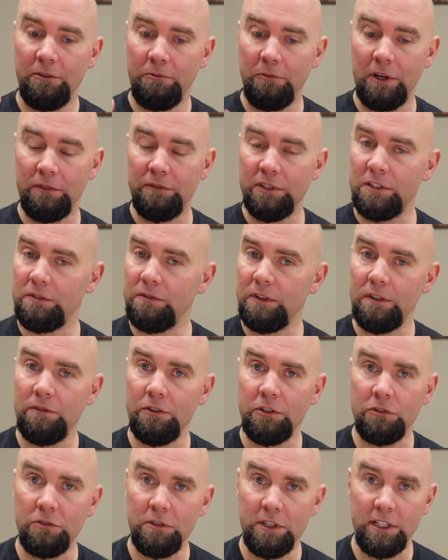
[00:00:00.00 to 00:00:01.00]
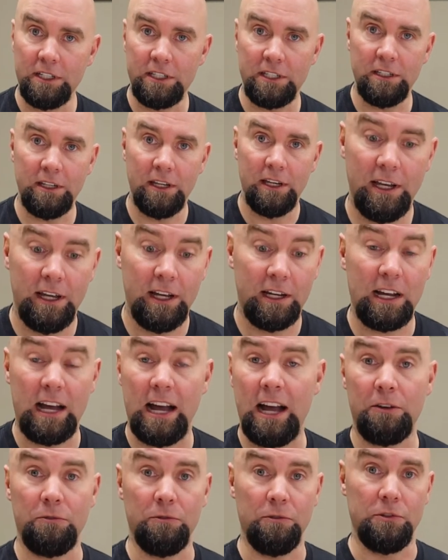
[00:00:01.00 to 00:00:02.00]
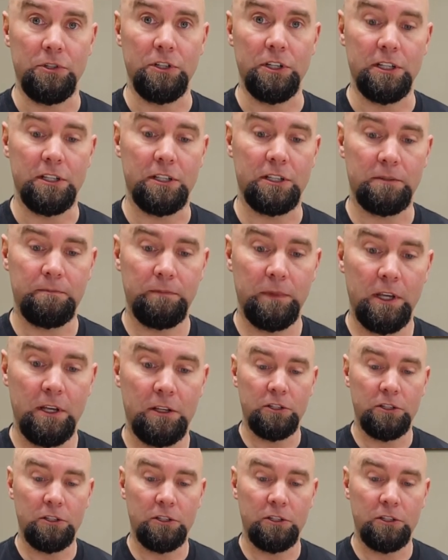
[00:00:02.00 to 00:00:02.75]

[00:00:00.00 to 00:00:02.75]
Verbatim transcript: one of his favorite treats, cockroaches.